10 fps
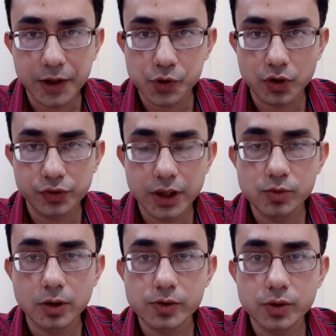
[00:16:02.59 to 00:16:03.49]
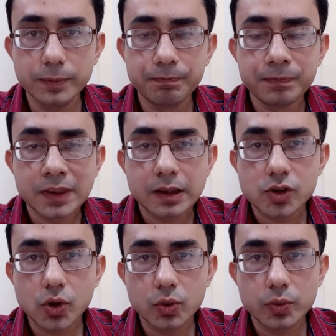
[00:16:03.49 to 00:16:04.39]
Microsoft Teams also.
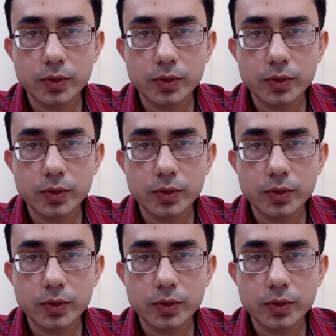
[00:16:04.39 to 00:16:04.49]
So